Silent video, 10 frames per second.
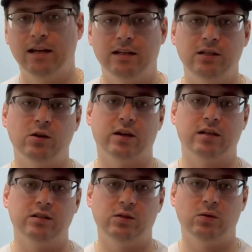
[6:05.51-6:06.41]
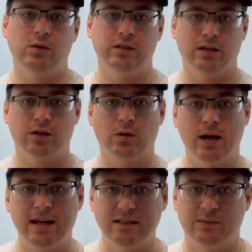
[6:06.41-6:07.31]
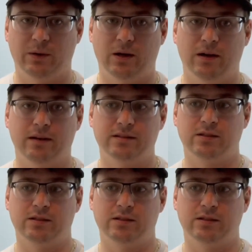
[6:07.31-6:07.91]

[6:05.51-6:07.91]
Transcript: you can do your grain spawn.